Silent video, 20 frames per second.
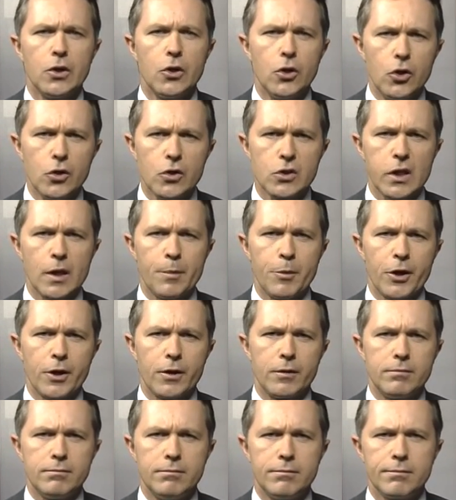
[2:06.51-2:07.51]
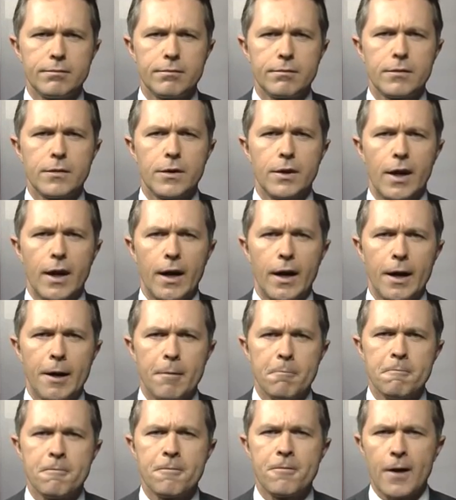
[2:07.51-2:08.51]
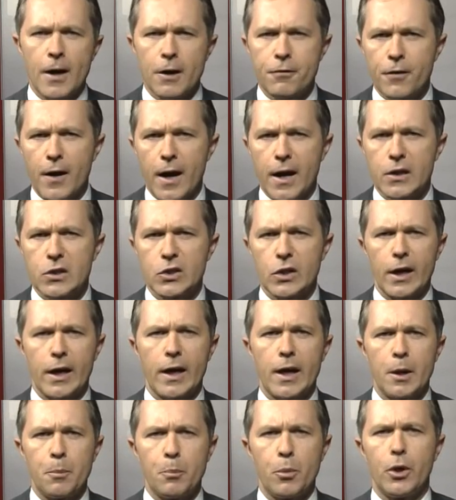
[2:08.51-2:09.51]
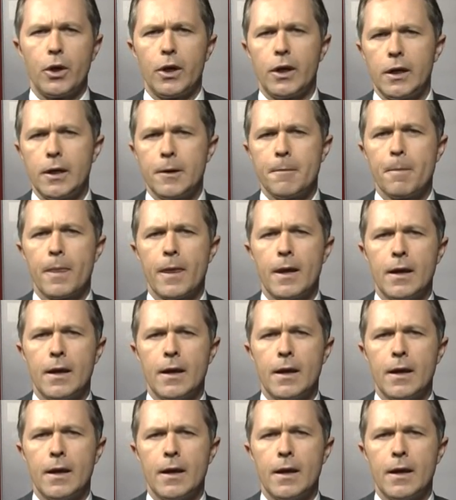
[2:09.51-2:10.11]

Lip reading: News Limited, Fairfax, AAP